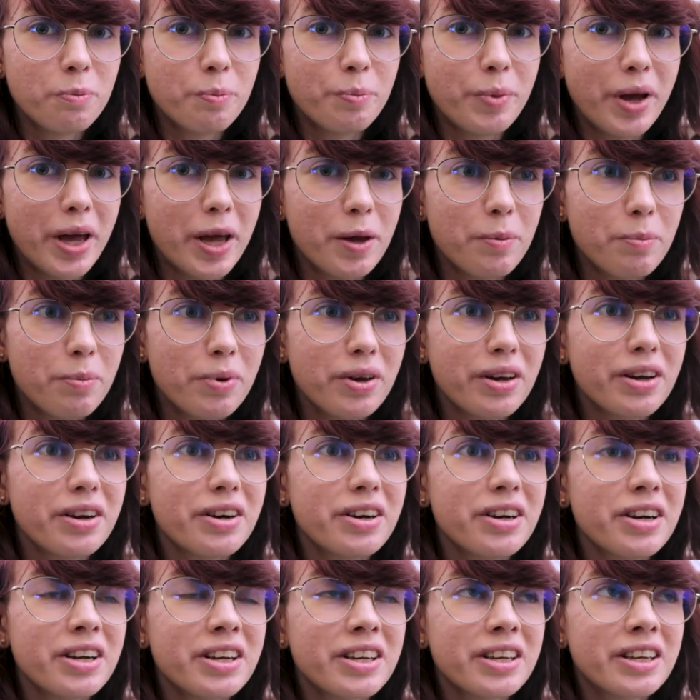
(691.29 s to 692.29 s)

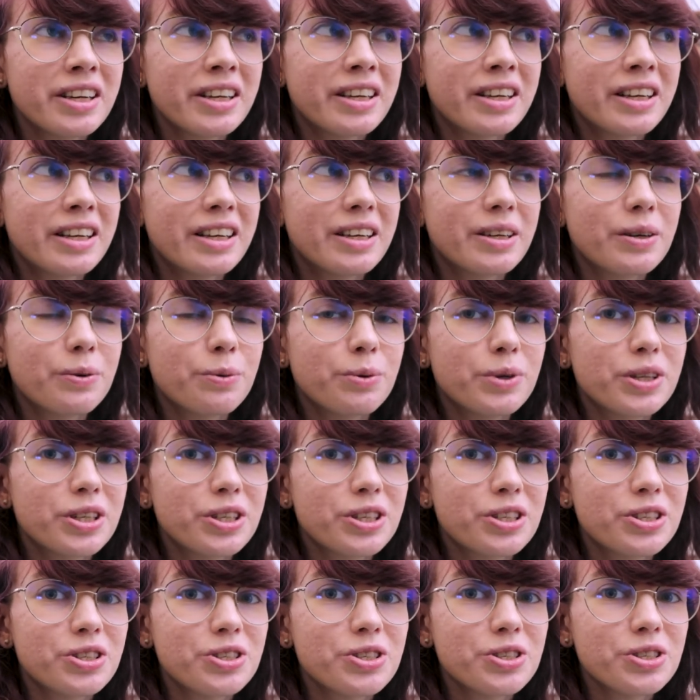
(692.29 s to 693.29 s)
paper
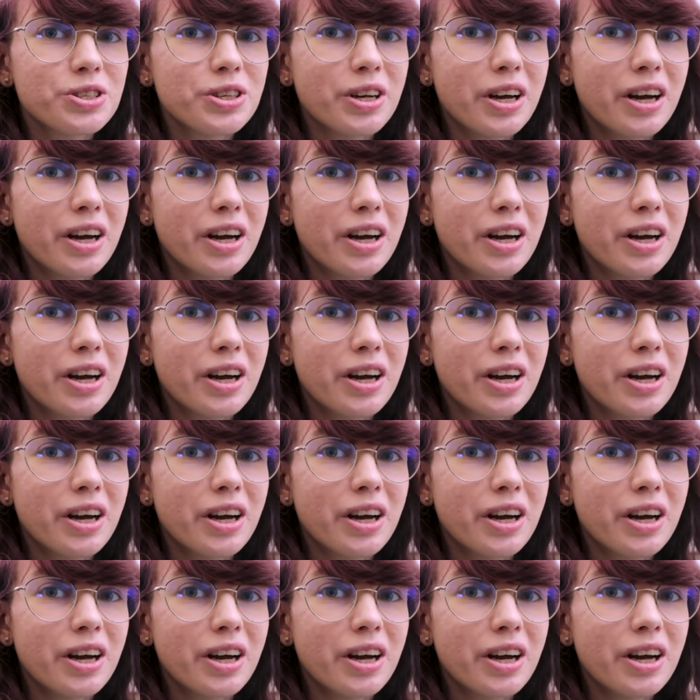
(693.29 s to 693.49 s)
which